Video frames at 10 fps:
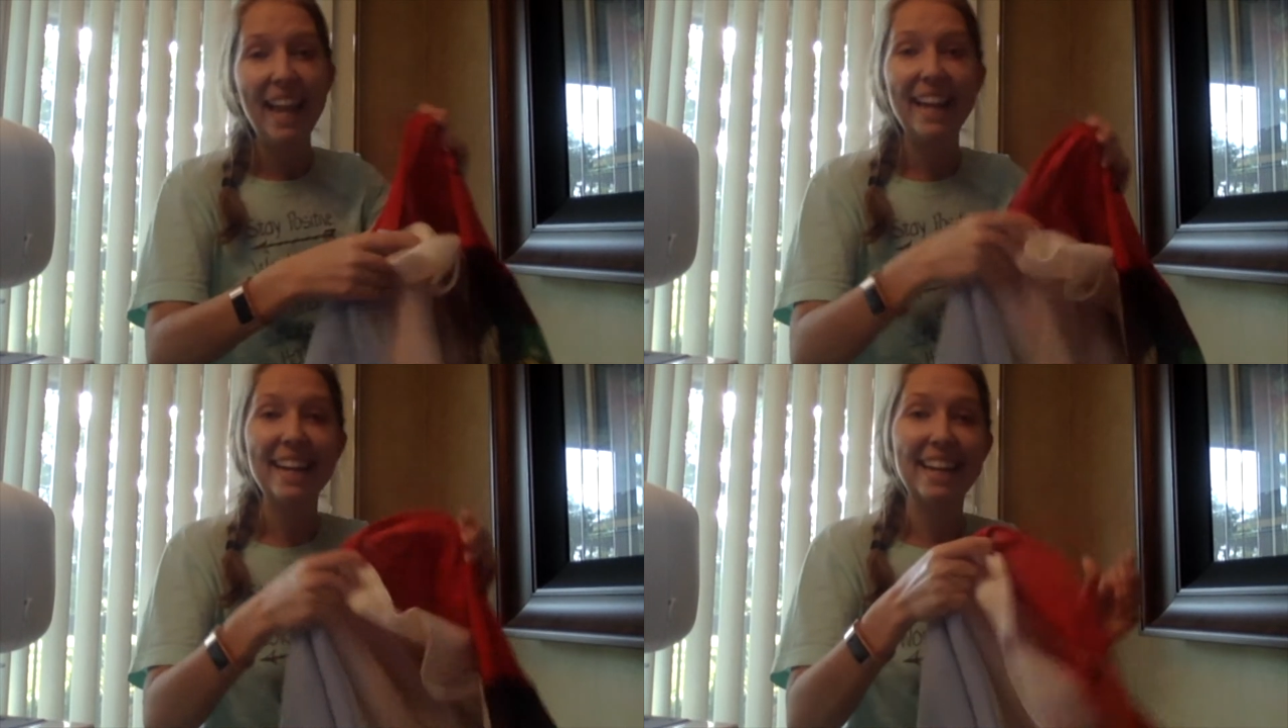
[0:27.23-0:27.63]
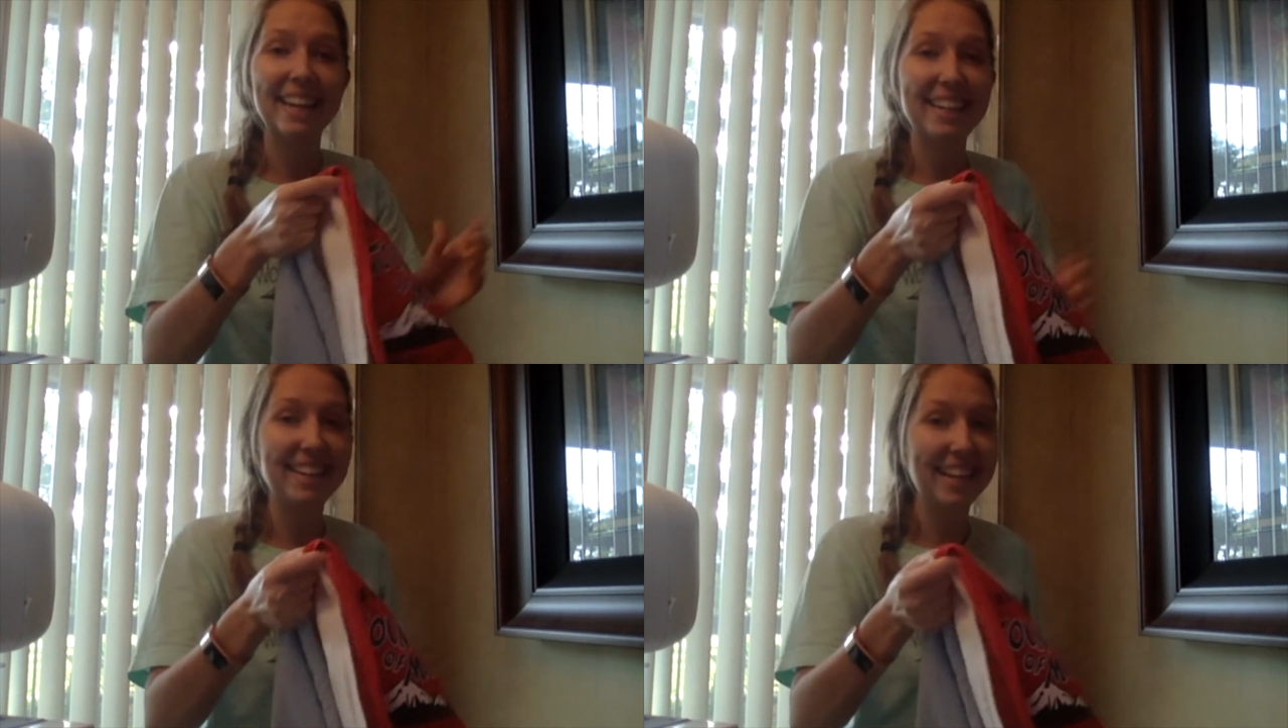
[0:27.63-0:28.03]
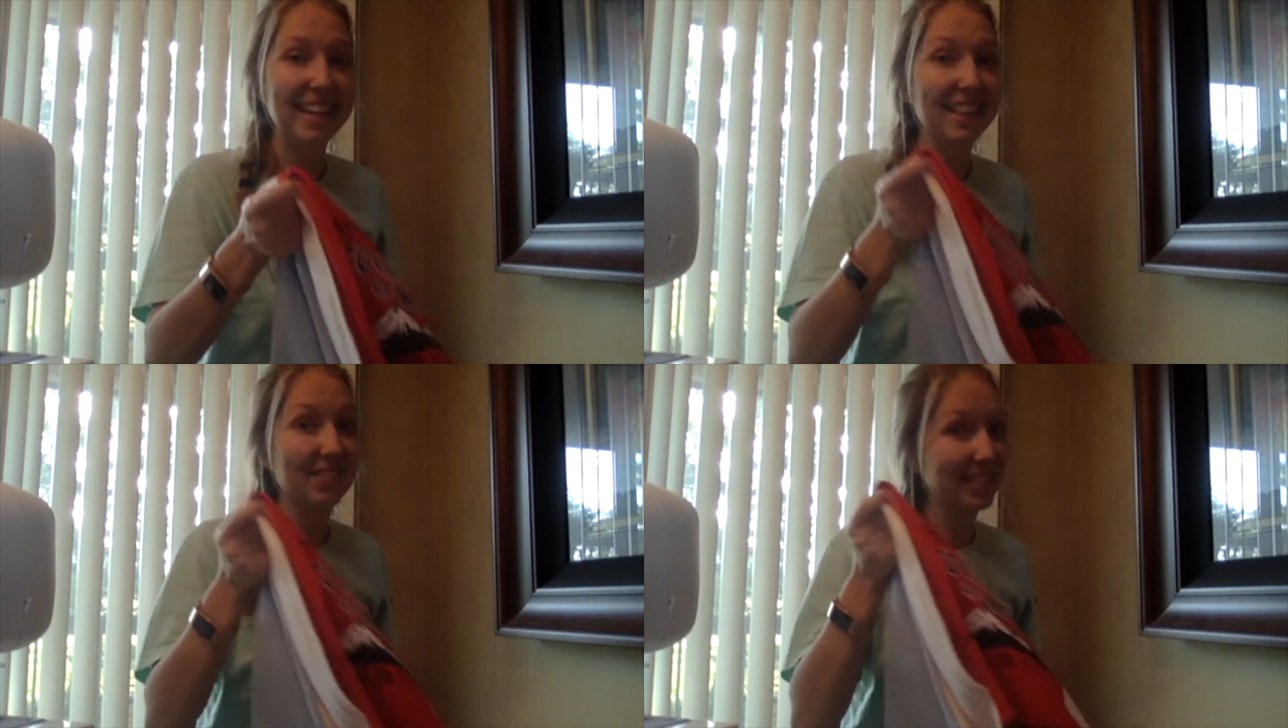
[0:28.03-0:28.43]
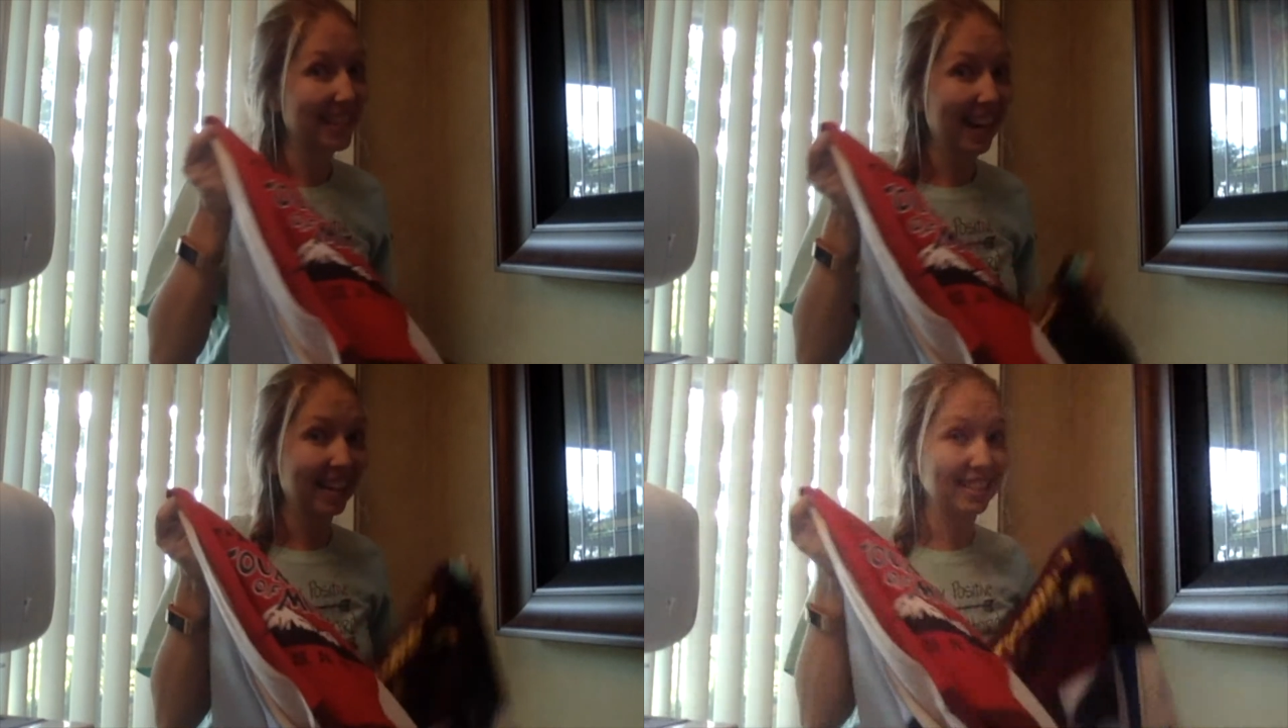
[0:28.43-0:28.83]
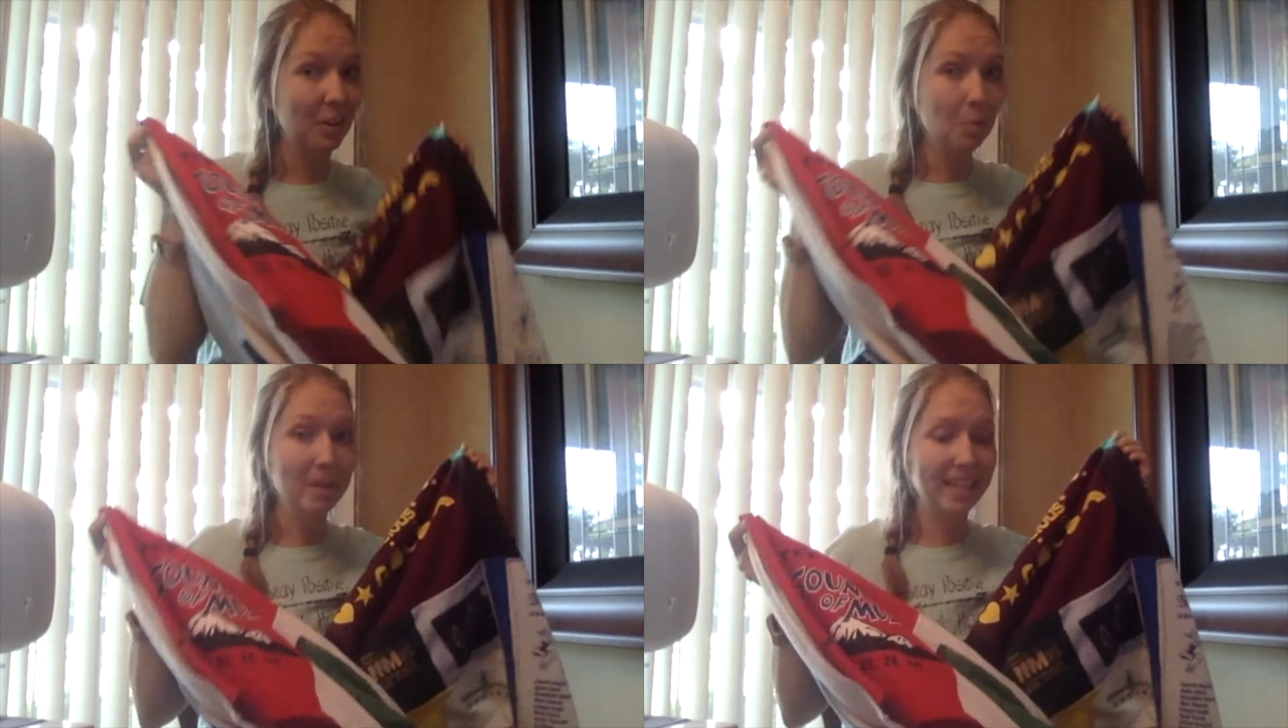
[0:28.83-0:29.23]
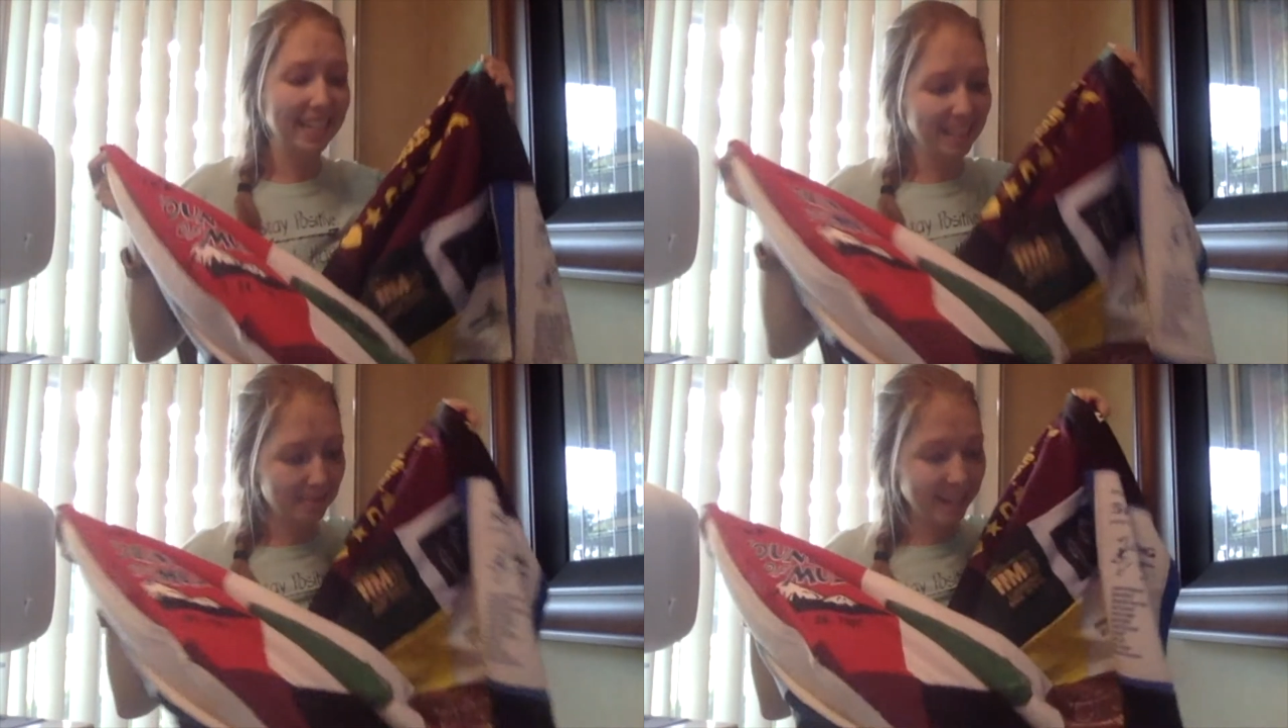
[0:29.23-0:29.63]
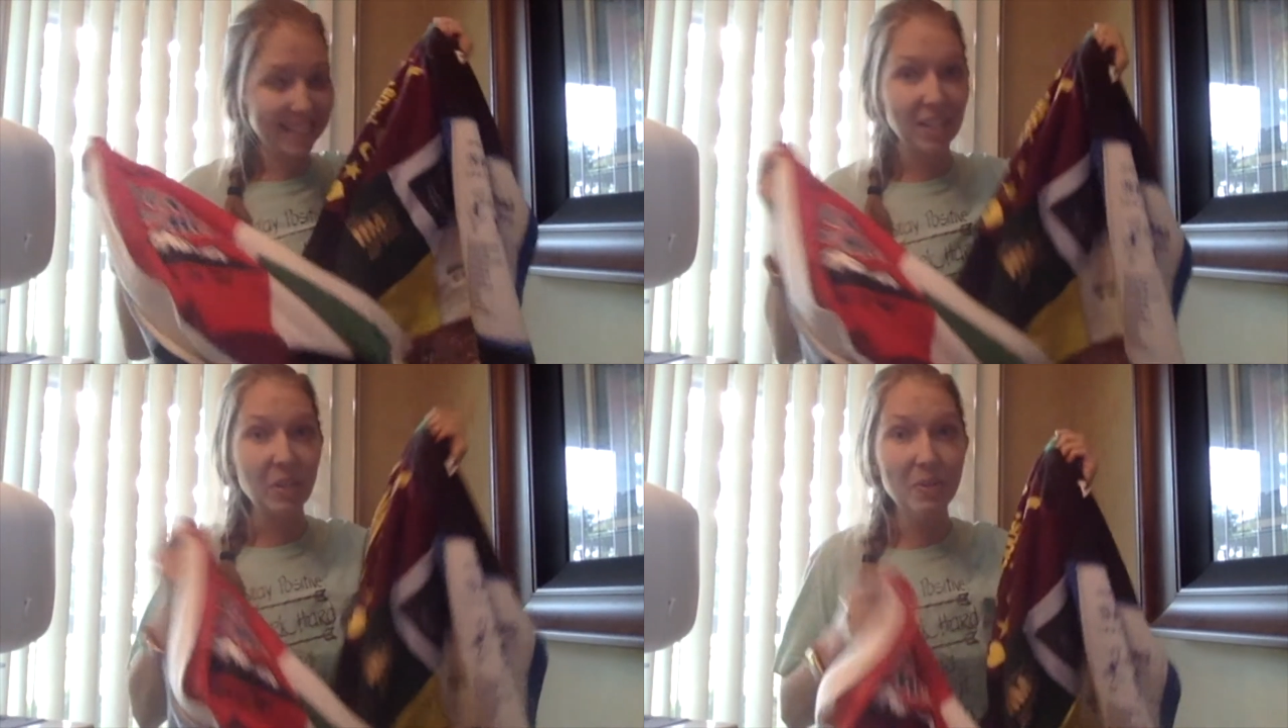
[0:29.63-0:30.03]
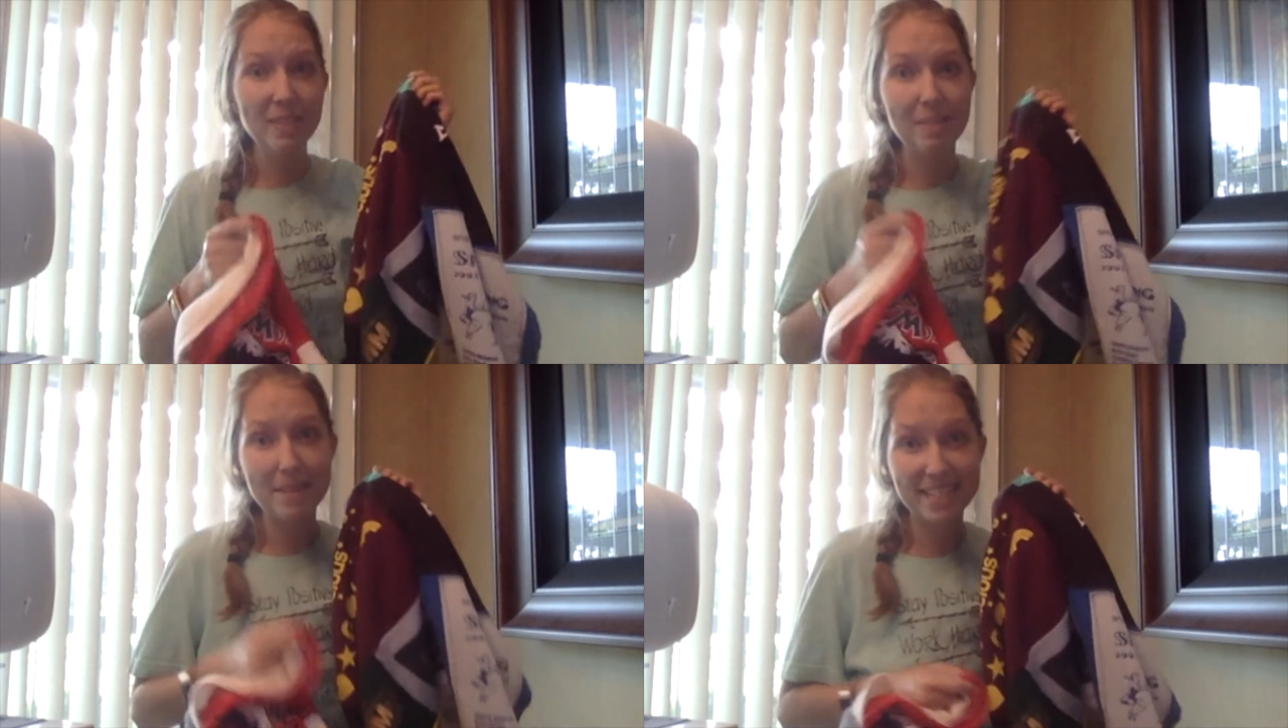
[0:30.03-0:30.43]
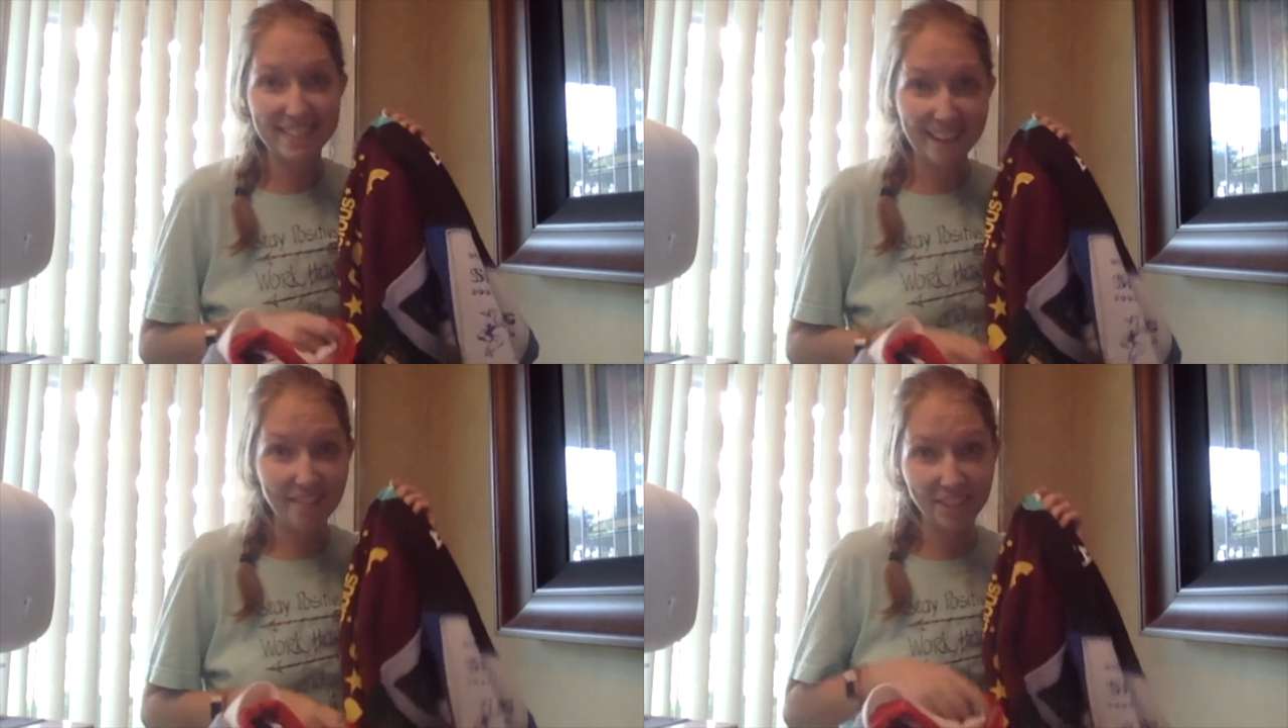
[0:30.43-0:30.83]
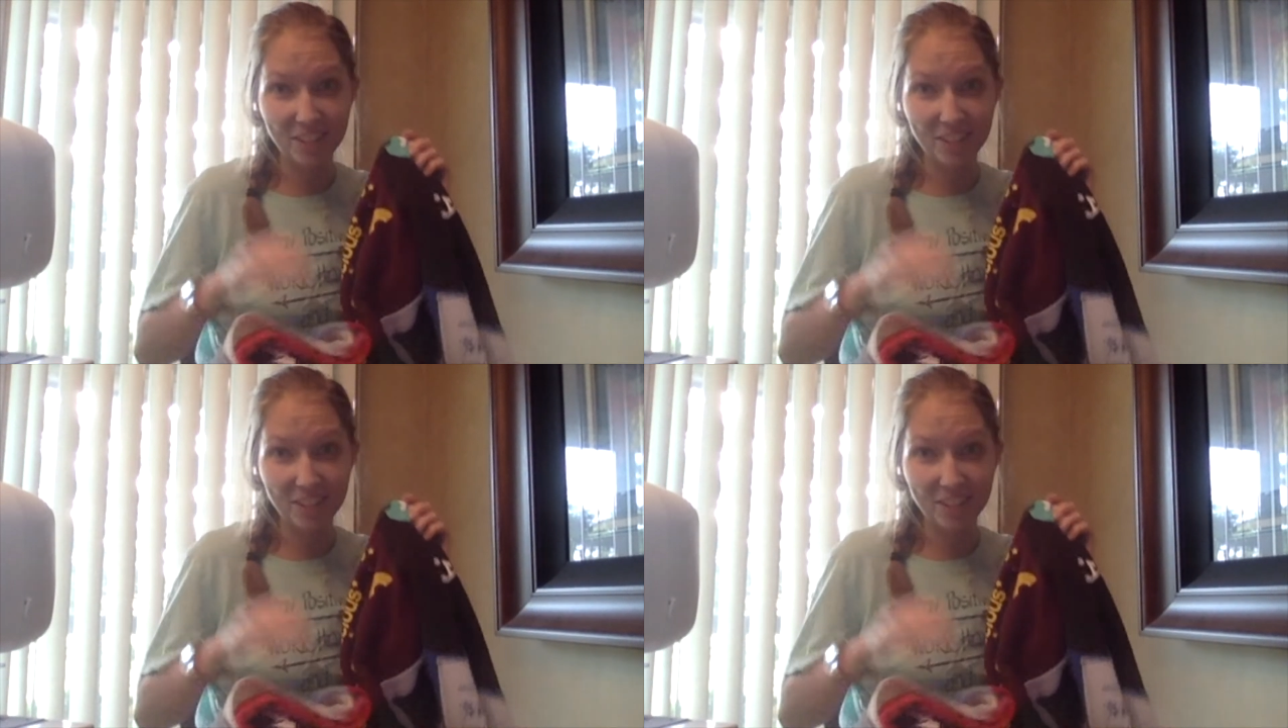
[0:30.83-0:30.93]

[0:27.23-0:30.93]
And the reason it has an opening is because it used to be stuffed.